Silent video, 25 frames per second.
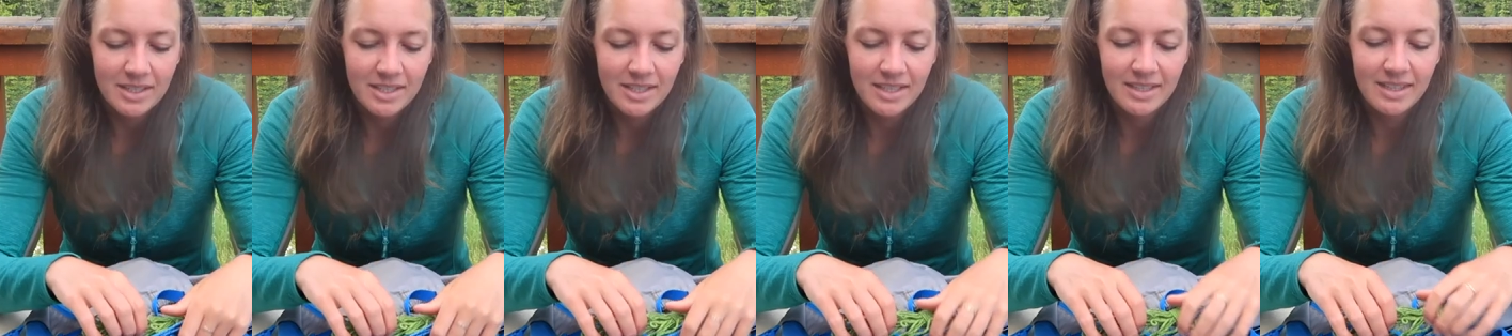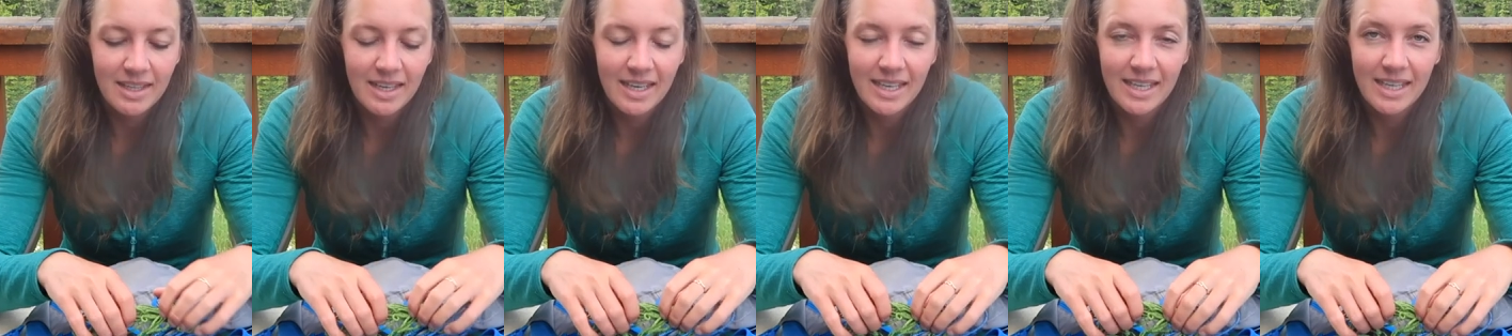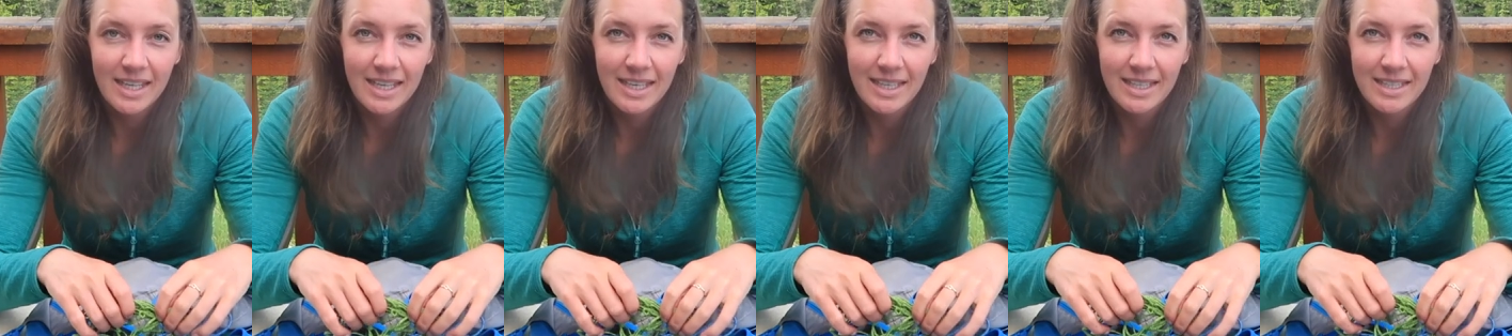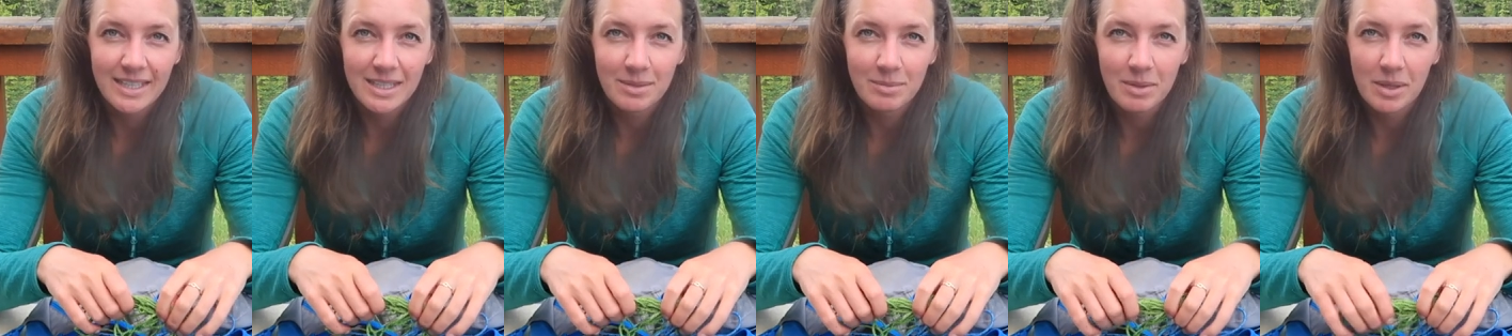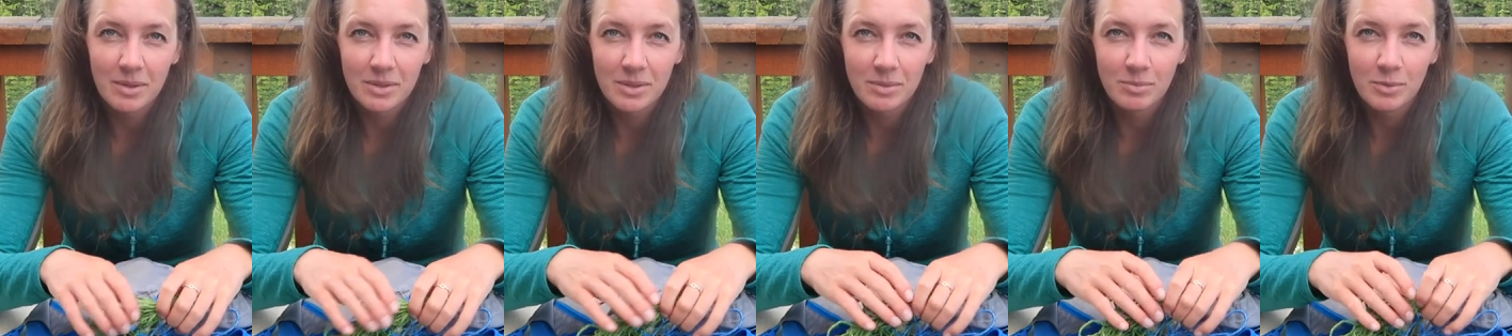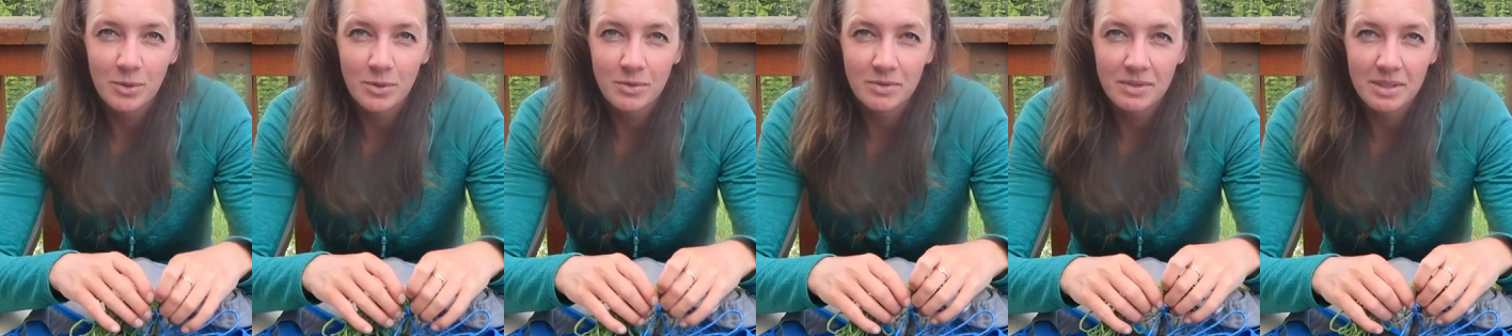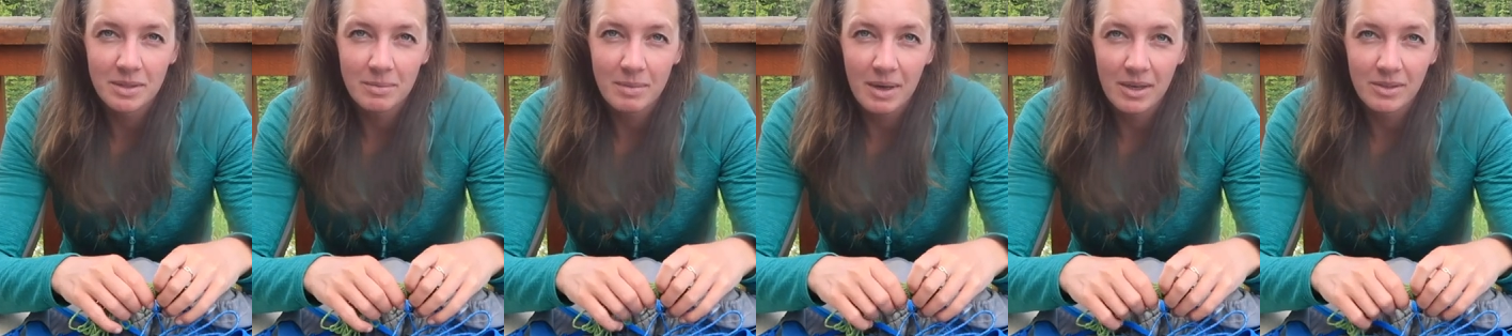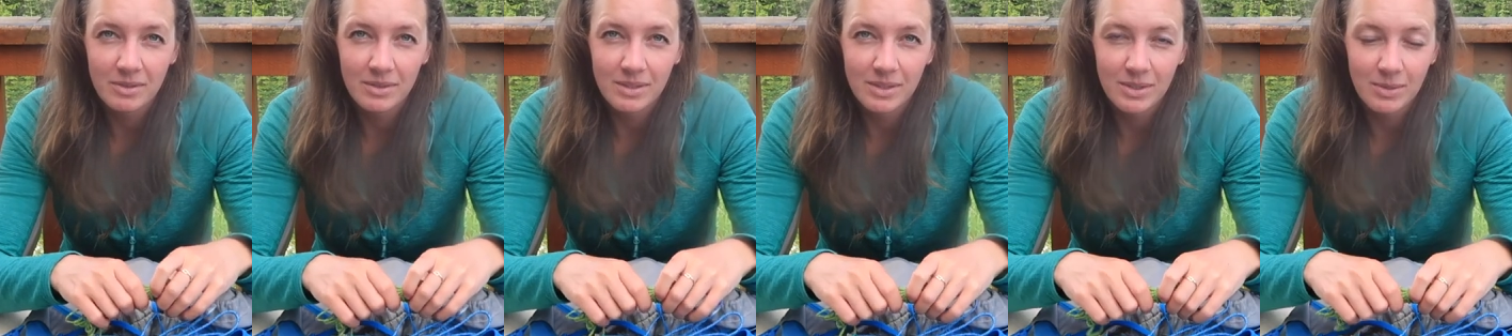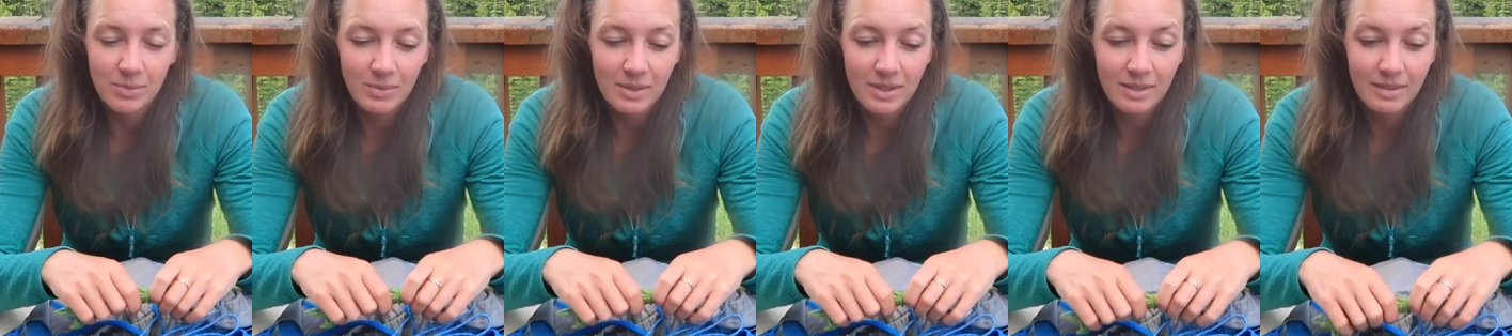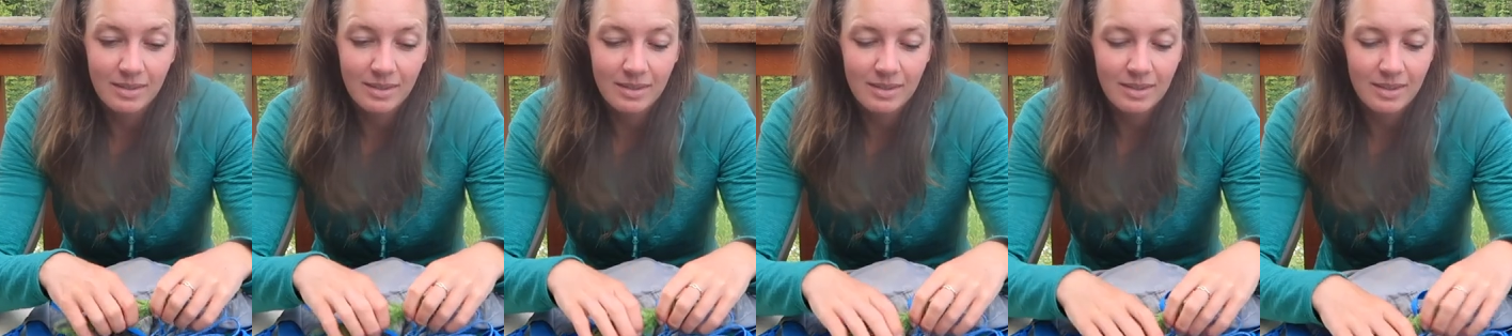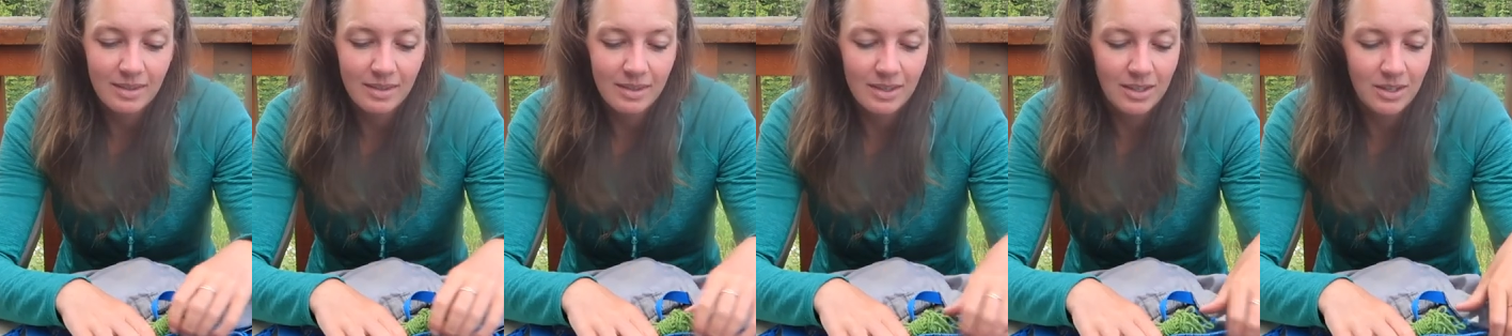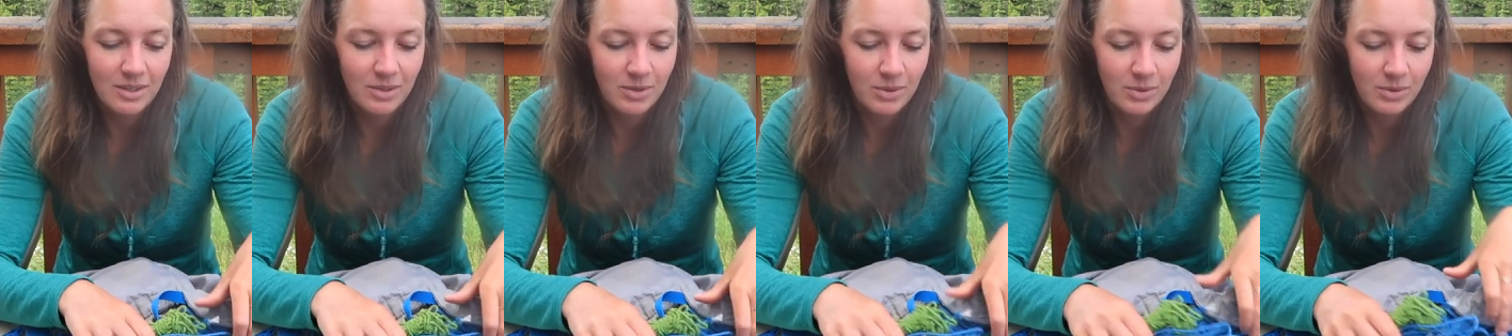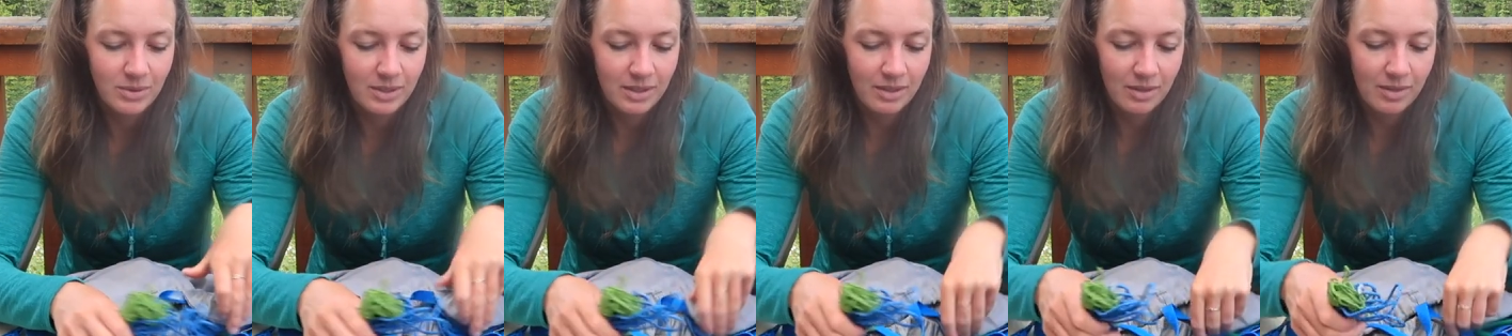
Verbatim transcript: such a light kit to be able to move into the mountains with, you know, only